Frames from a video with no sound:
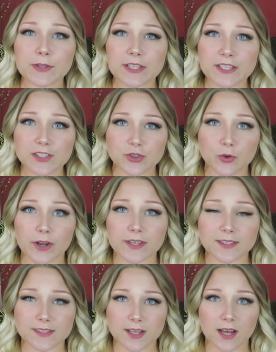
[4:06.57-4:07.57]
please join
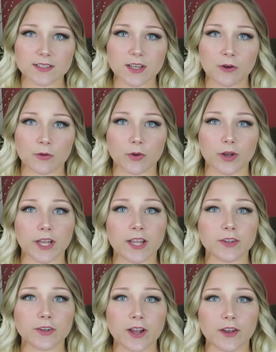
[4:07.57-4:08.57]
CASA.org
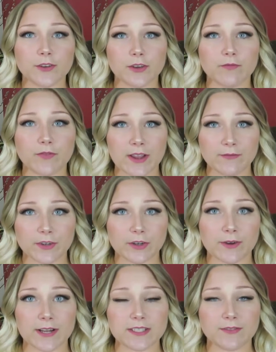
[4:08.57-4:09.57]
and learn how you can fight for
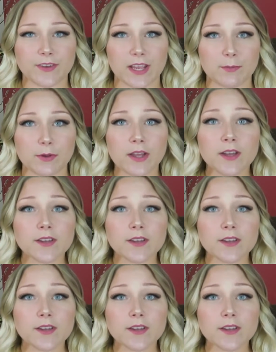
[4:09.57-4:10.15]
your right to vape.